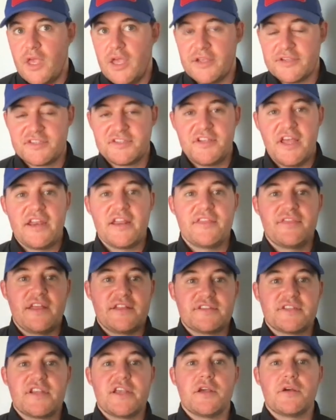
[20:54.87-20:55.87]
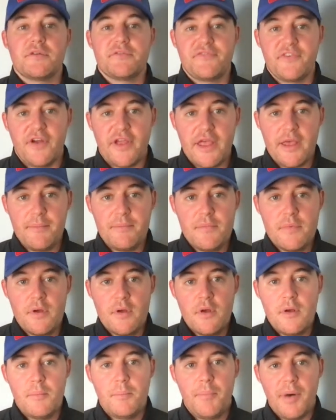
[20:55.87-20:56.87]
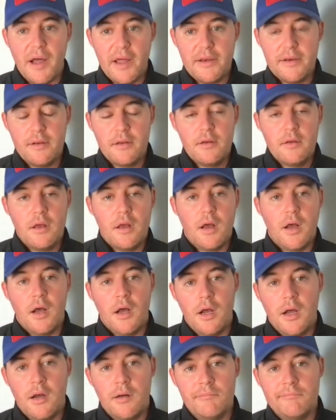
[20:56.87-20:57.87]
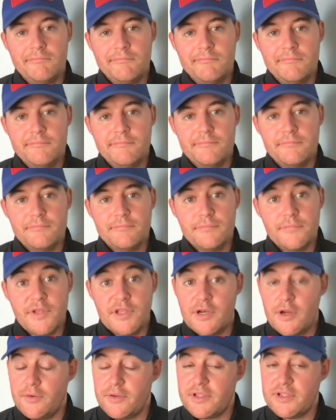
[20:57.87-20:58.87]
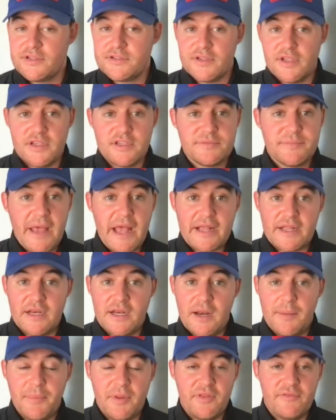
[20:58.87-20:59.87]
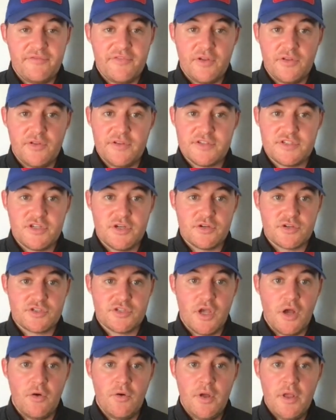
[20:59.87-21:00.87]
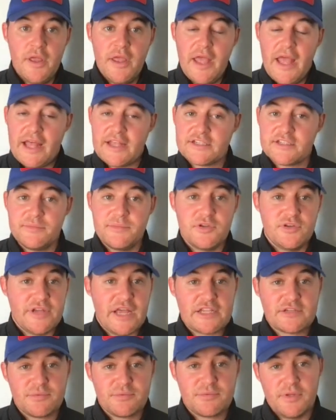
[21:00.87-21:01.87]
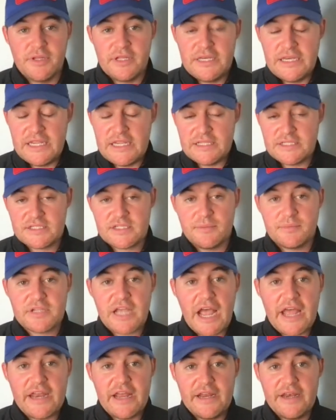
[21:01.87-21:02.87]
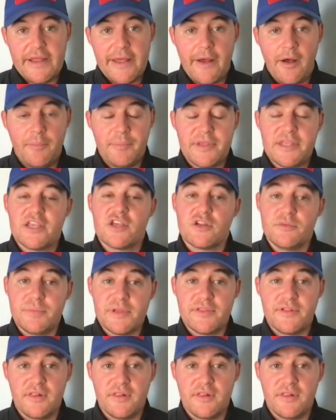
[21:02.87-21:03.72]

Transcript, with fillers: setting that's geared for him, but you know, he's backing it up on the field this year. So SMU desperately needs some tight end help. He could be the